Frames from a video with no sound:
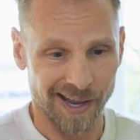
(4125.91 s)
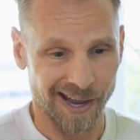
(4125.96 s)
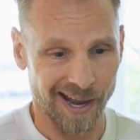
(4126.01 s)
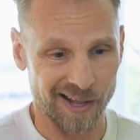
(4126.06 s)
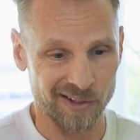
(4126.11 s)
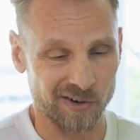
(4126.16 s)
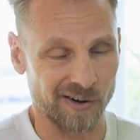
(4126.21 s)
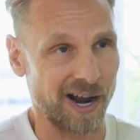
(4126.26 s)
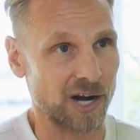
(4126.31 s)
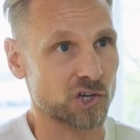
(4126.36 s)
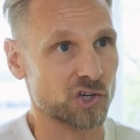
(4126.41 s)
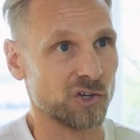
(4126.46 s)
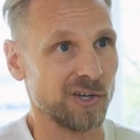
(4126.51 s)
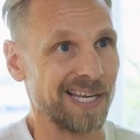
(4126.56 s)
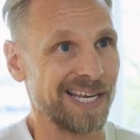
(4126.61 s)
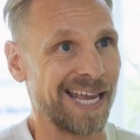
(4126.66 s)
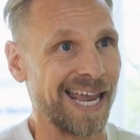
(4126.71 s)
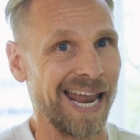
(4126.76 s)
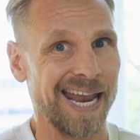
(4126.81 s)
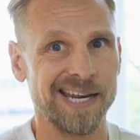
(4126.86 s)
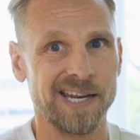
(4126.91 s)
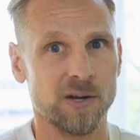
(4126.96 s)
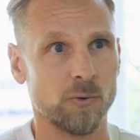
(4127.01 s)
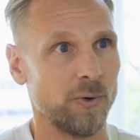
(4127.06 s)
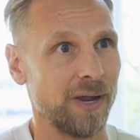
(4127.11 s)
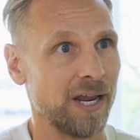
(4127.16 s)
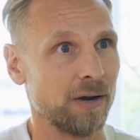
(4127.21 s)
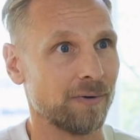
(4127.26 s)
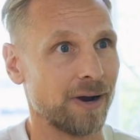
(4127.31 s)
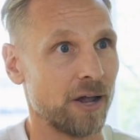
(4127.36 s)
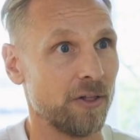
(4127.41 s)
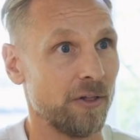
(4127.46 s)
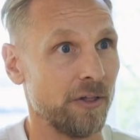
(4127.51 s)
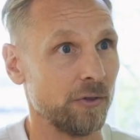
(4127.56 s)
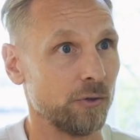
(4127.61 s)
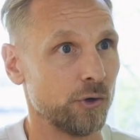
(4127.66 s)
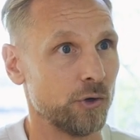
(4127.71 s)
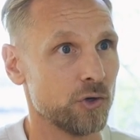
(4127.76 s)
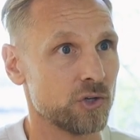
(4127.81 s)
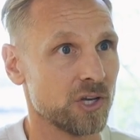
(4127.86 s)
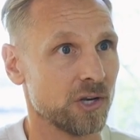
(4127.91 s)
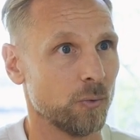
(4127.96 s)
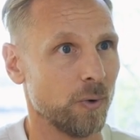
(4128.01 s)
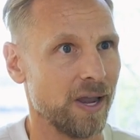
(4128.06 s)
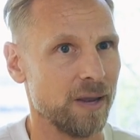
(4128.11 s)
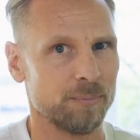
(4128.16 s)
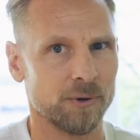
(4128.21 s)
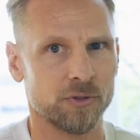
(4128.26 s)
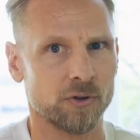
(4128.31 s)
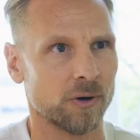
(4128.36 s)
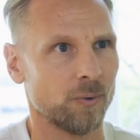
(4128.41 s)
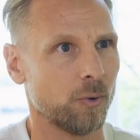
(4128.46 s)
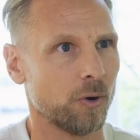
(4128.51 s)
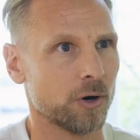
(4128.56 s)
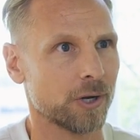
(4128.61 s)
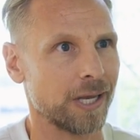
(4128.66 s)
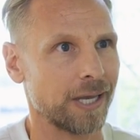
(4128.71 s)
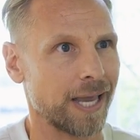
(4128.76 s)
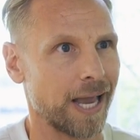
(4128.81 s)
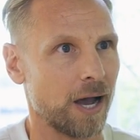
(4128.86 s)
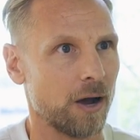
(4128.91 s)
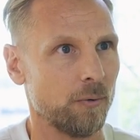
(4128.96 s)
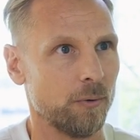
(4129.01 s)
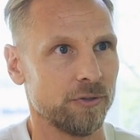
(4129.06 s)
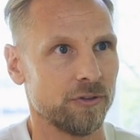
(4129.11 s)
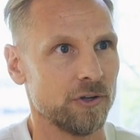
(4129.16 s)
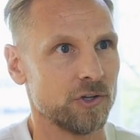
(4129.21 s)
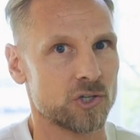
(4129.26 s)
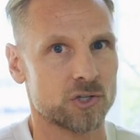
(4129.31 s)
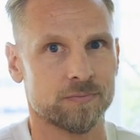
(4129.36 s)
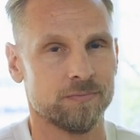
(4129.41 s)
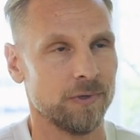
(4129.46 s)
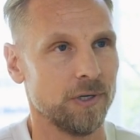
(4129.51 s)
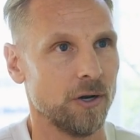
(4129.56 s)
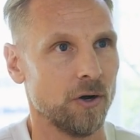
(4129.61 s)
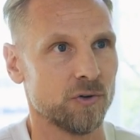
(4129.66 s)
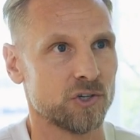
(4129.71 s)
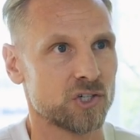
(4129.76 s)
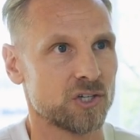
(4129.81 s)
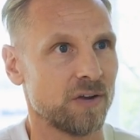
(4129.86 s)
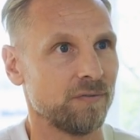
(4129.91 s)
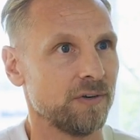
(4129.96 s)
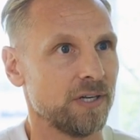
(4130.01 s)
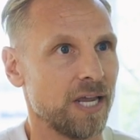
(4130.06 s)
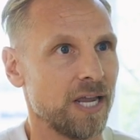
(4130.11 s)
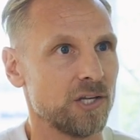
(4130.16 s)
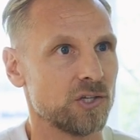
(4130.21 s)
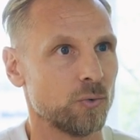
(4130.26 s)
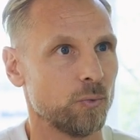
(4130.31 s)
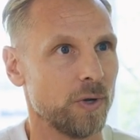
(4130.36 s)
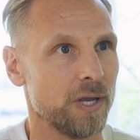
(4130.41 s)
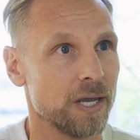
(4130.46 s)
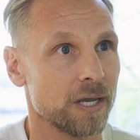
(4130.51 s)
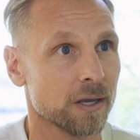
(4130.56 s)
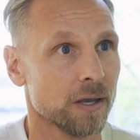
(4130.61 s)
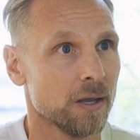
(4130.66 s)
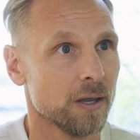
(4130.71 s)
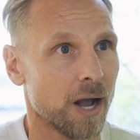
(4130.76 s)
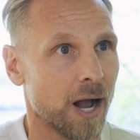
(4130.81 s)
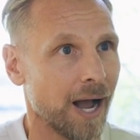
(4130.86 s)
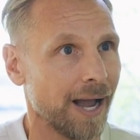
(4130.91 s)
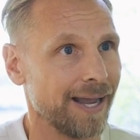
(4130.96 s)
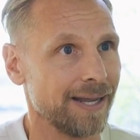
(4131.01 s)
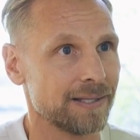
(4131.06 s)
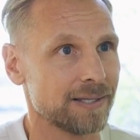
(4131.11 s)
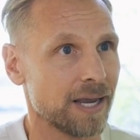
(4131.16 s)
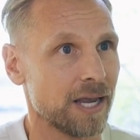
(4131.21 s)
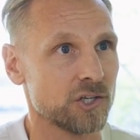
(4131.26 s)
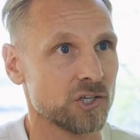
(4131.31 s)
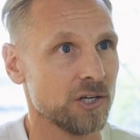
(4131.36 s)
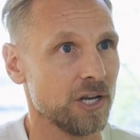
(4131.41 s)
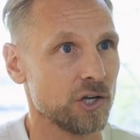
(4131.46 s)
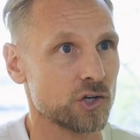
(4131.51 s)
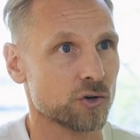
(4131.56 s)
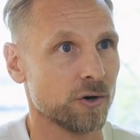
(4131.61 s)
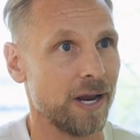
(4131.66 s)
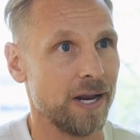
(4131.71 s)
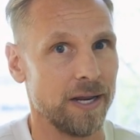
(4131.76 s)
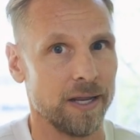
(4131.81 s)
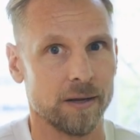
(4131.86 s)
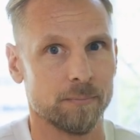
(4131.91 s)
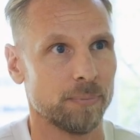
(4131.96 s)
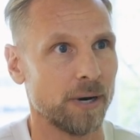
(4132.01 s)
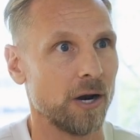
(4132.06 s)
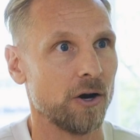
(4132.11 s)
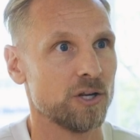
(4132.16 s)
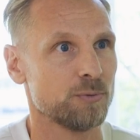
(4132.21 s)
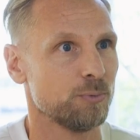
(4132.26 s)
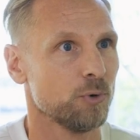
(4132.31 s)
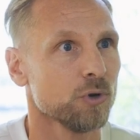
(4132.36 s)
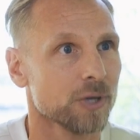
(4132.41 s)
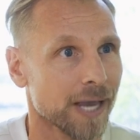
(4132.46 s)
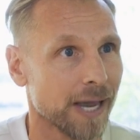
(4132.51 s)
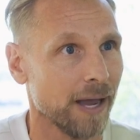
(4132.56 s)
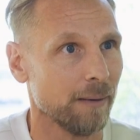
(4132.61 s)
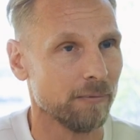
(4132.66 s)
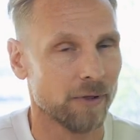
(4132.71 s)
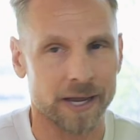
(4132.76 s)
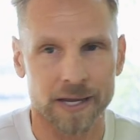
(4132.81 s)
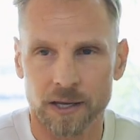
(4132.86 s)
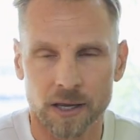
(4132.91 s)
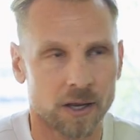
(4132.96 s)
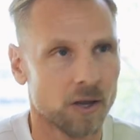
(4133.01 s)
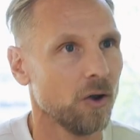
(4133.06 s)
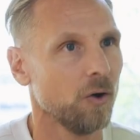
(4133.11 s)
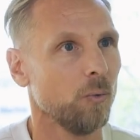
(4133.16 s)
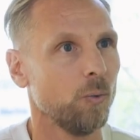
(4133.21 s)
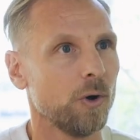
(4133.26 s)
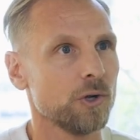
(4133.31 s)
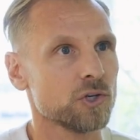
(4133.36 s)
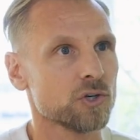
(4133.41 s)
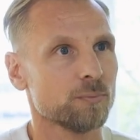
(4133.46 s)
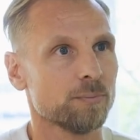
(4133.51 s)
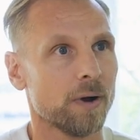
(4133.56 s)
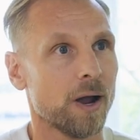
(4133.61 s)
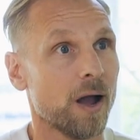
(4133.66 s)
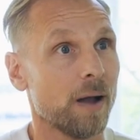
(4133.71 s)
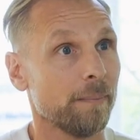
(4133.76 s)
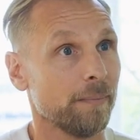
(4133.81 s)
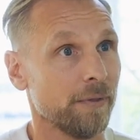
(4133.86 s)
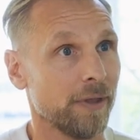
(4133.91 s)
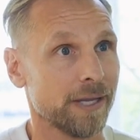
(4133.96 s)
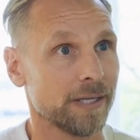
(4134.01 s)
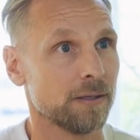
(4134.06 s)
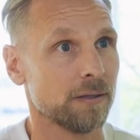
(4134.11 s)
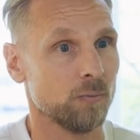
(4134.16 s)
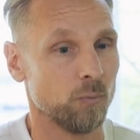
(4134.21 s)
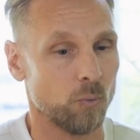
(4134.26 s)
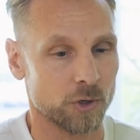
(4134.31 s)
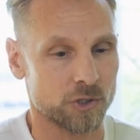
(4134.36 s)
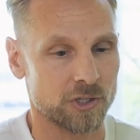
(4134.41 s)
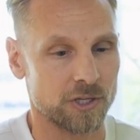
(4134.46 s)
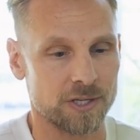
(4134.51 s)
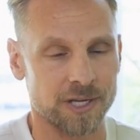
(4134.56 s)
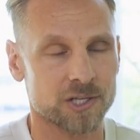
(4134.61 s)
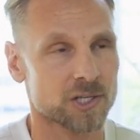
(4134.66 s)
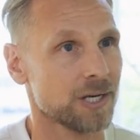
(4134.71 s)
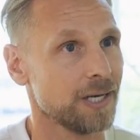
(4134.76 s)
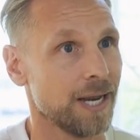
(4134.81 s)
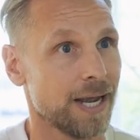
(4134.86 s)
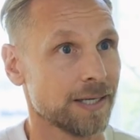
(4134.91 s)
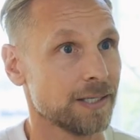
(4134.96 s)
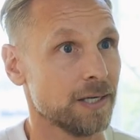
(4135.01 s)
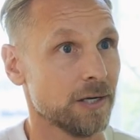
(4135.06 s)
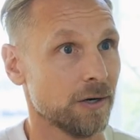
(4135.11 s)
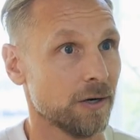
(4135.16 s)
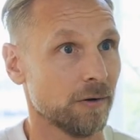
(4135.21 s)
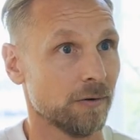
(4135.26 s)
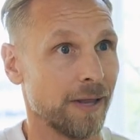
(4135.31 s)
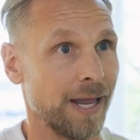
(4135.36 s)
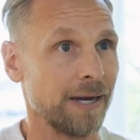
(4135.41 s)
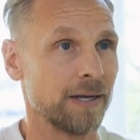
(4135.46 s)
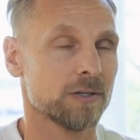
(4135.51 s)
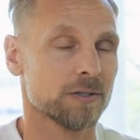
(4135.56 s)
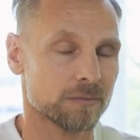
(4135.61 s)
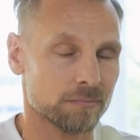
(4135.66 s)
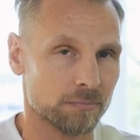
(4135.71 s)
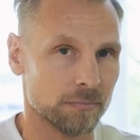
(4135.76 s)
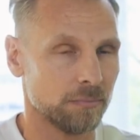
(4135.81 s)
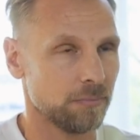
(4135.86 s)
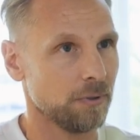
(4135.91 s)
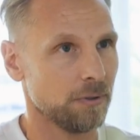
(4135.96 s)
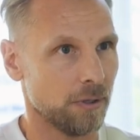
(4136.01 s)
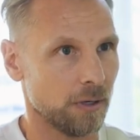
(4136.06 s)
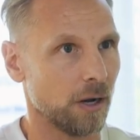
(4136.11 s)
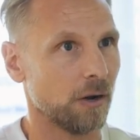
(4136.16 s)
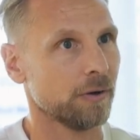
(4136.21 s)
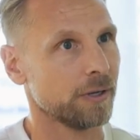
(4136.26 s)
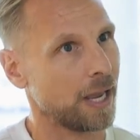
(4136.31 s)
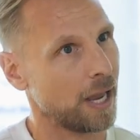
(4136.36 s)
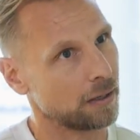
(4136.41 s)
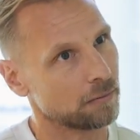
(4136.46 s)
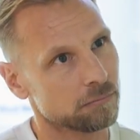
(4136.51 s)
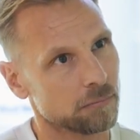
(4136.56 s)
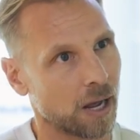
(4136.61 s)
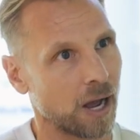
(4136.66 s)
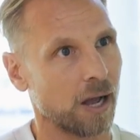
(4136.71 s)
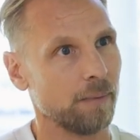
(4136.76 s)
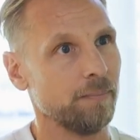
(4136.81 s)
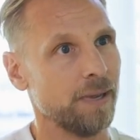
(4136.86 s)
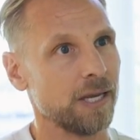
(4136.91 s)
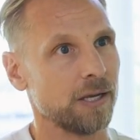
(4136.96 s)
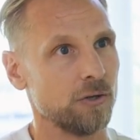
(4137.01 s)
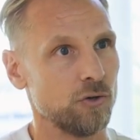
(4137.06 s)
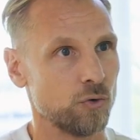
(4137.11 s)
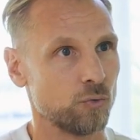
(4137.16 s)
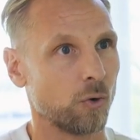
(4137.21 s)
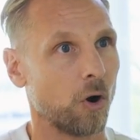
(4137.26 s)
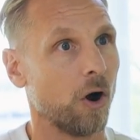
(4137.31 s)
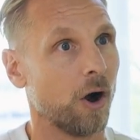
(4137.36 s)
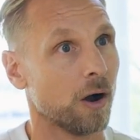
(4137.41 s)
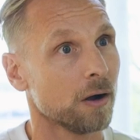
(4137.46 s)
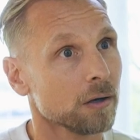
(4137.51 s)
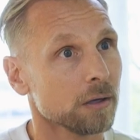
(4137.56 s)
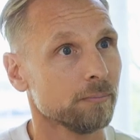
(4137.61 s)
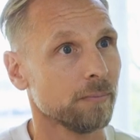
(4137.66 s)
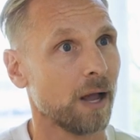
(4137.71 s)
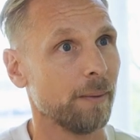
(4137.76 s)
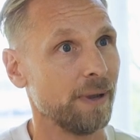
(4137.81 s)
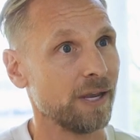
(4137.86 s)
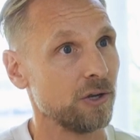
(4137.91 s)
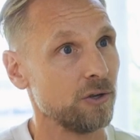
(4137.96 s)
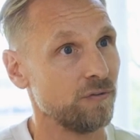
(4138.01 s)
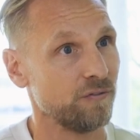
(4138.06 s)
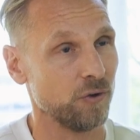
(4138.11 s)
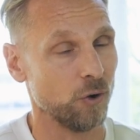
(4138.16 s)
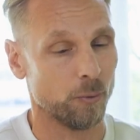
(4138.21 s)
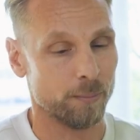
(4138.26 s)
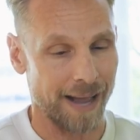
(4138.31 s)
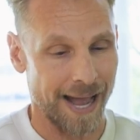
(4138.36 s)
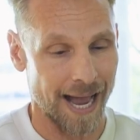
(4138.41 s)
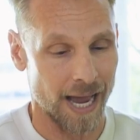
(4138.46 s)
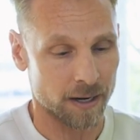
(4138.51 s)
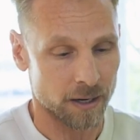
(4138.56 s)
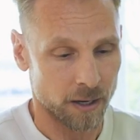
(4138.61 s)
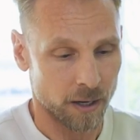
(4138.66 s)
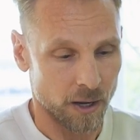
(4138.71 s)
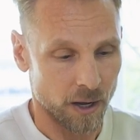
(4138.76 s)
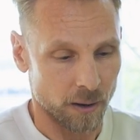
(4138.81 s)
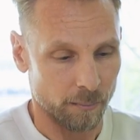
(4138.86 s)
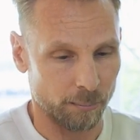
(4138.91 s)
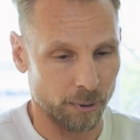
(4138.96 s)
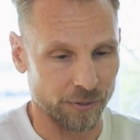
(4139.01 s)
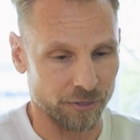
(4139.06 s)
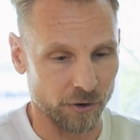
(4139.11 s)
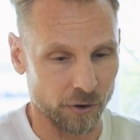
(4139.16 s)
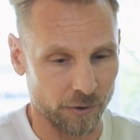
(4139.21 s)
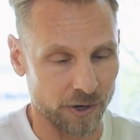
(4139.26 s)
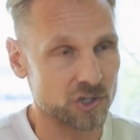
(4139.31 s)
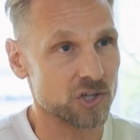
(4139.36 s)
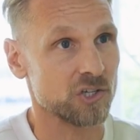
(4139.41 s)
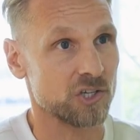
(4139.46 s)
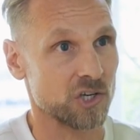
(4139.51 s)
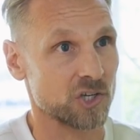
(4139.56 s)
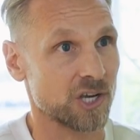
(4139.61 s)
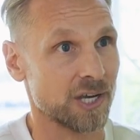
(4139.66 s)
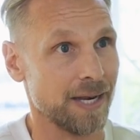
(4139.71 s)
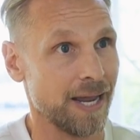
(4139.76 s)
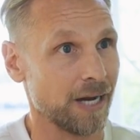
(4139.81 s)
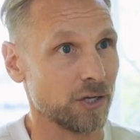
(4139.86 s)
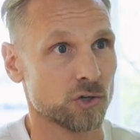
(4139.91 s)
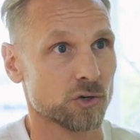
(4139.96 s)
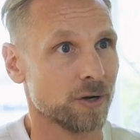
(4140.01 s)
And they're actually gaining weight rather than losing weight, but they're working out with this, you know, seven days a week, high intensity training at Barry's boot camp. Like, what's your problem? Like, what's the disconnect here? And it's, you know, again, not making you wrong, not making you feel bad, but there is a disconnect.